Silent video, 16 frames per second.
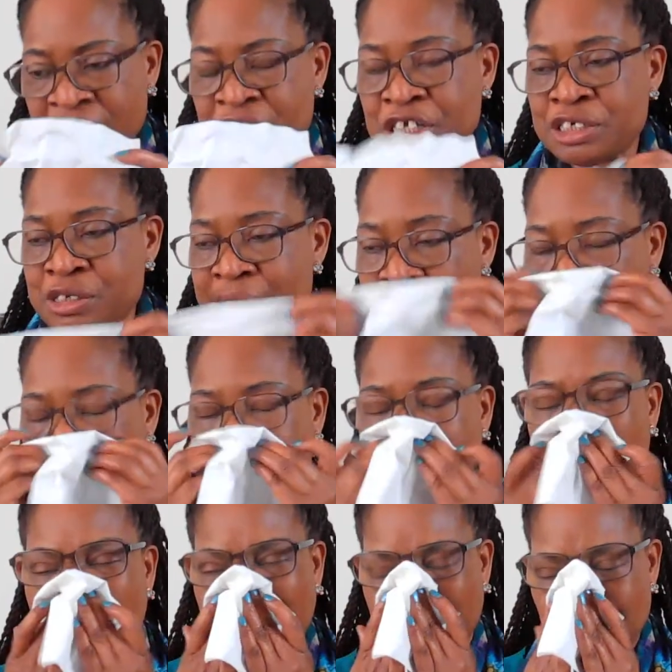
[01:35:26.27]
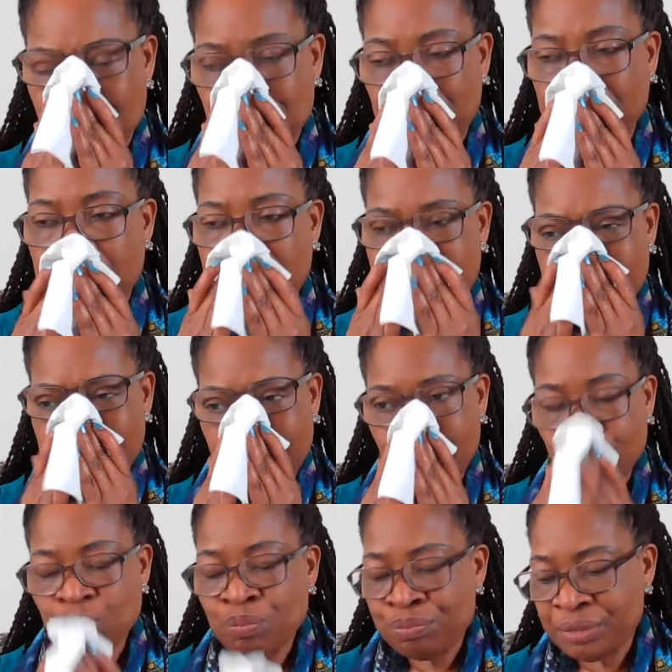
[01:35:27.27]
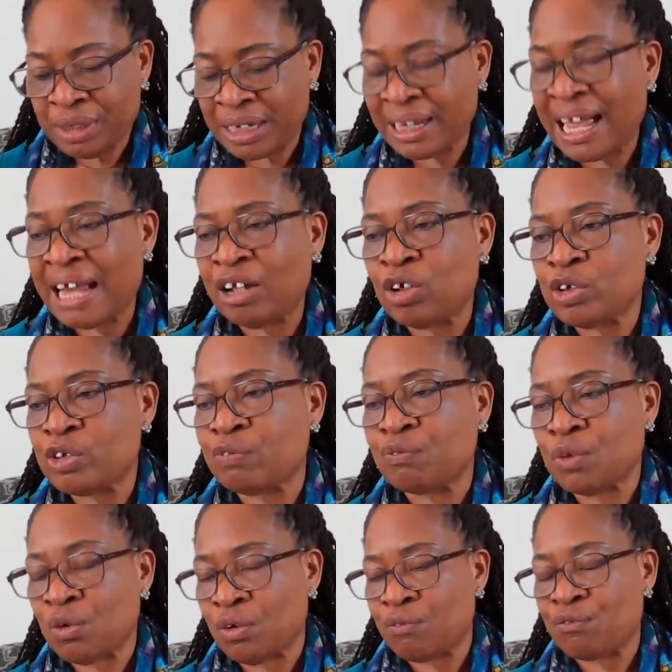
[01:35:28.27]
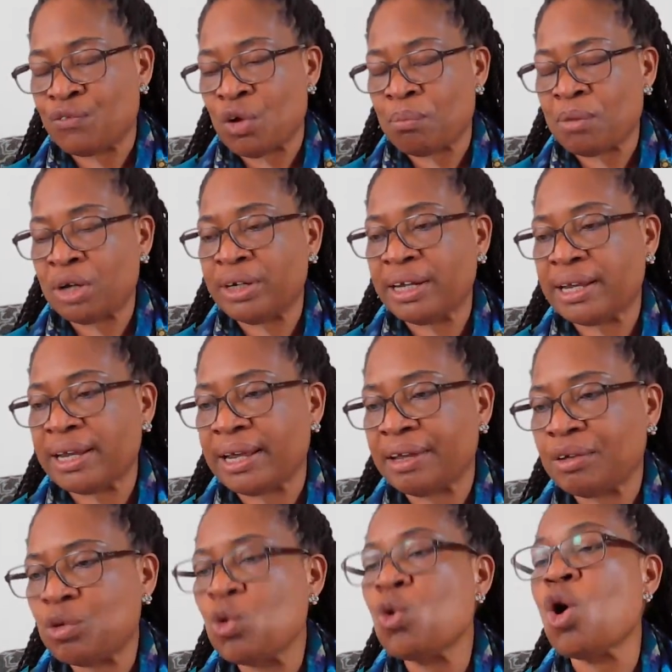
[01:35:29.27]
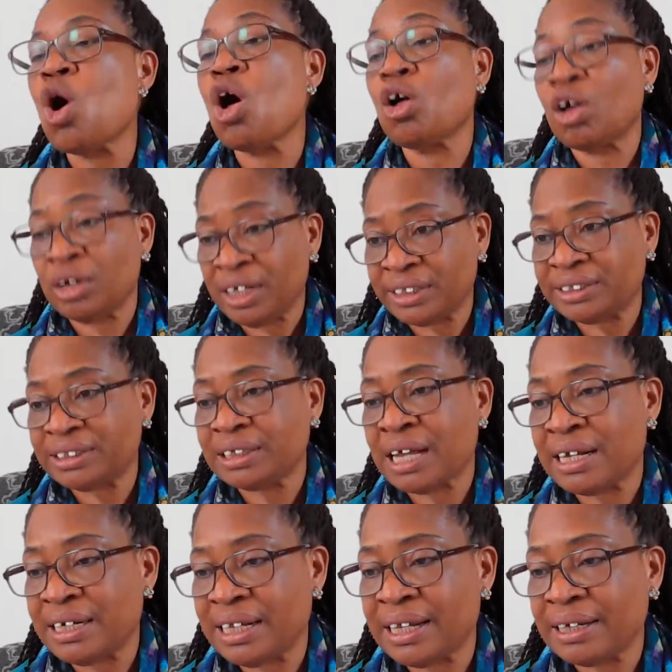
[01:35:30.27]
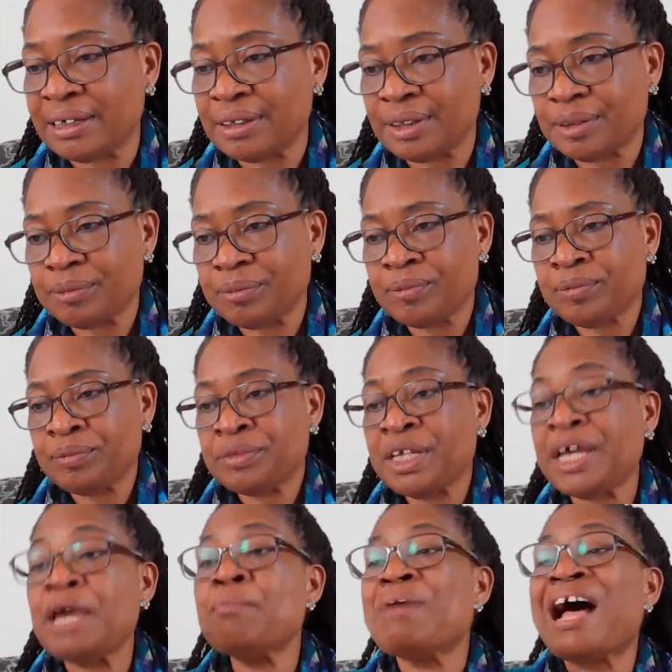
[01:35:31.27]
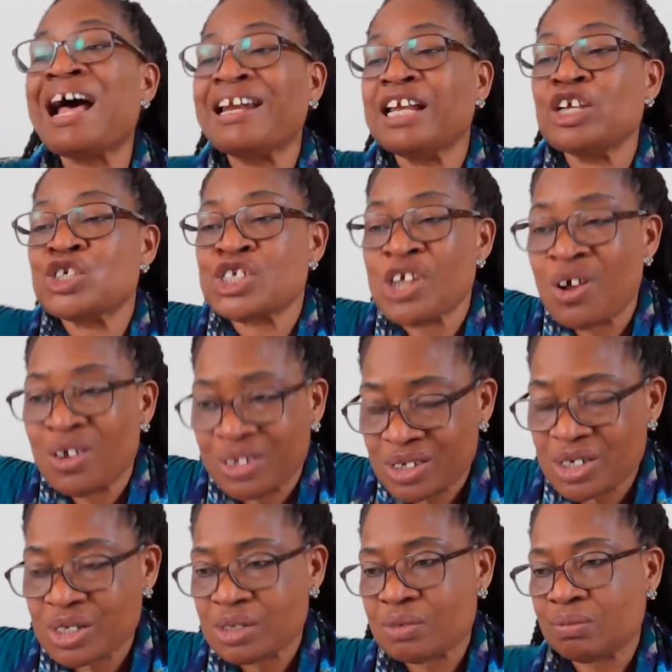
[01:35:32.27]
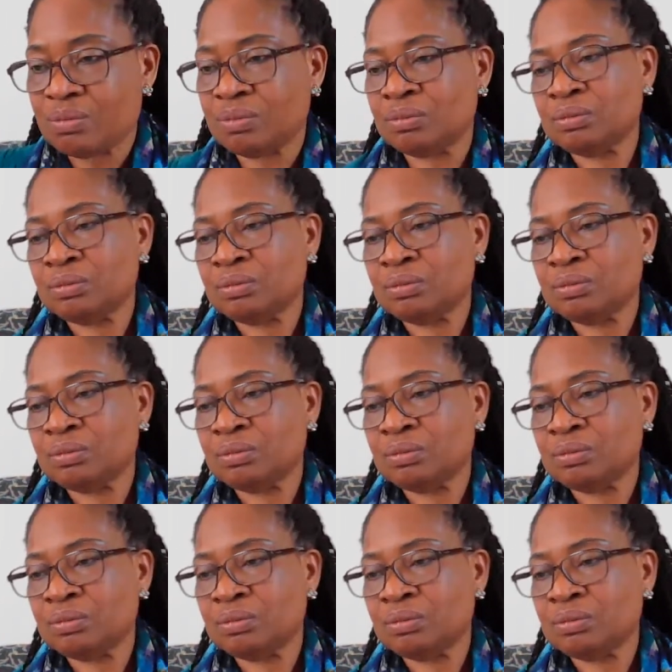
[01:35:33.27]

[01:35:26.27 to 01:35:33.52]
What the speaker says: He tried to build the gallows for Mordecai. Who hung on it at the end? Him and his sons